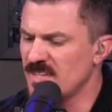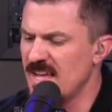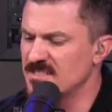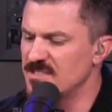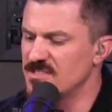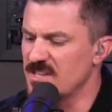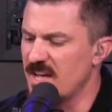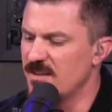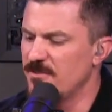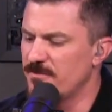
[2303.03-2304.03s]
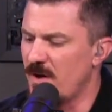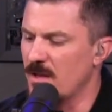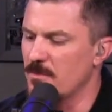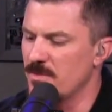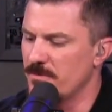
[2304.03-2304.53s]
has decided to
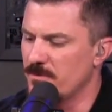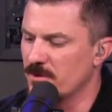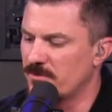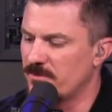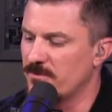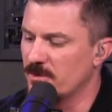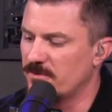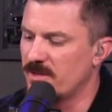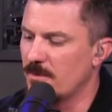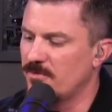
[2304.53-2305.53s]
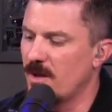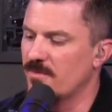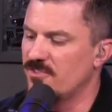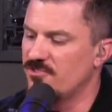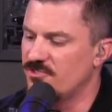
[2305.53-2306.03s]
follow in the footsteps of
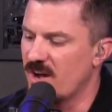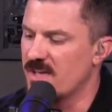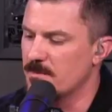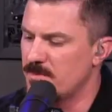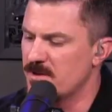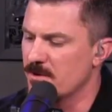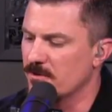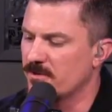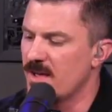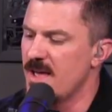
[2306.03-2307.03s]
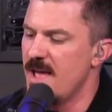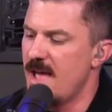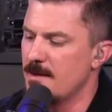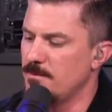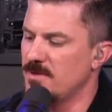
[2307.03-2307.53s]
its giant peers
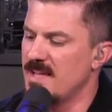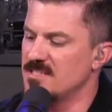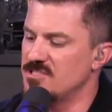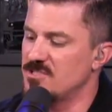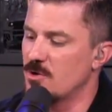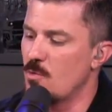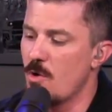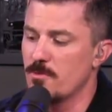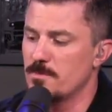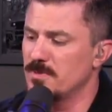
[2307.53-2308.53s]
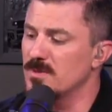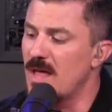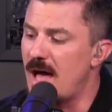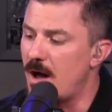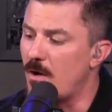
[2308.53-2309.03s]
and plans to, quote,
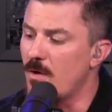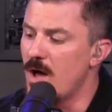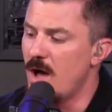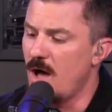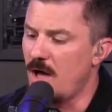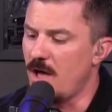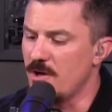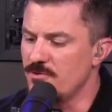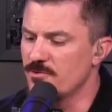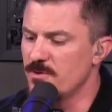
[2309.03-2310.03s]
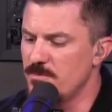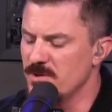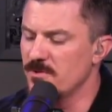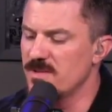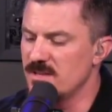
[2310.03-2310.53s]
plow 100
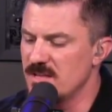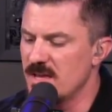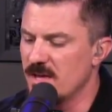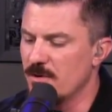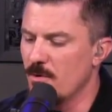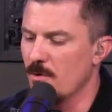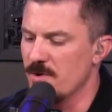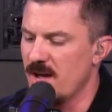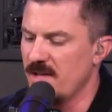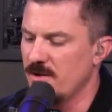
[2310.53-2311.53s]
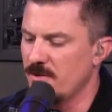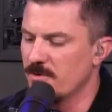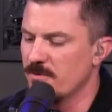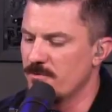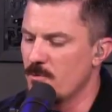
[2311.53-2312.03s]
billion yen or
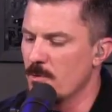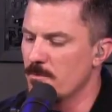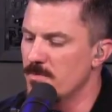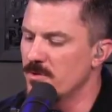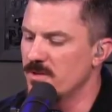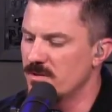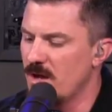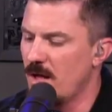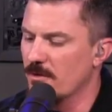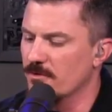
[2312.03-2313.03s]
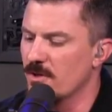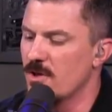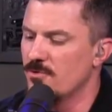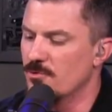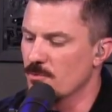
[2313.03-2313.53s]
$904 million
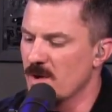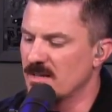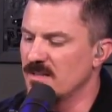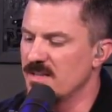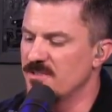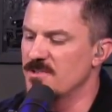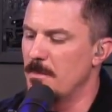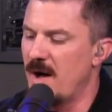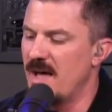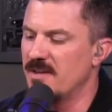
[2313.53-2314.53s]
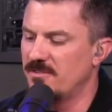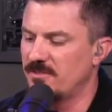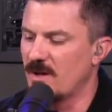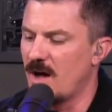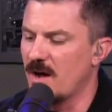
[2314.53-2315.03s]
directly into buying
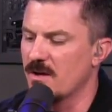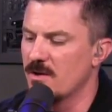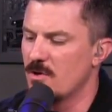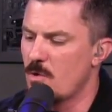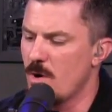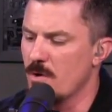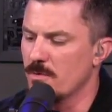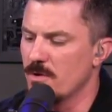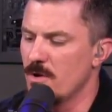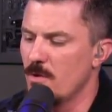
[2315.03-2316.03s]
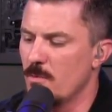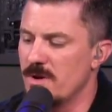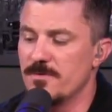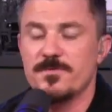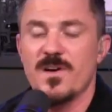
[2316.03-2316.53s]
stock, quote,
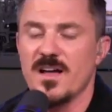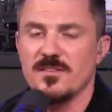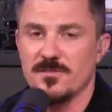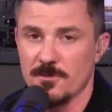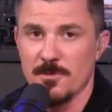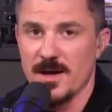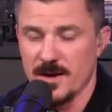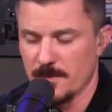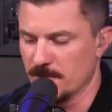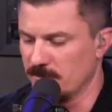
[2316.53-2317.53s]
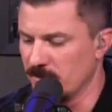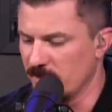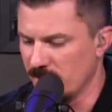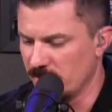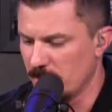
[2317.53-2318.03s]
when it finds the right
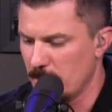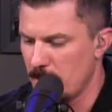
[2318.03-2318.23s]
opportunities.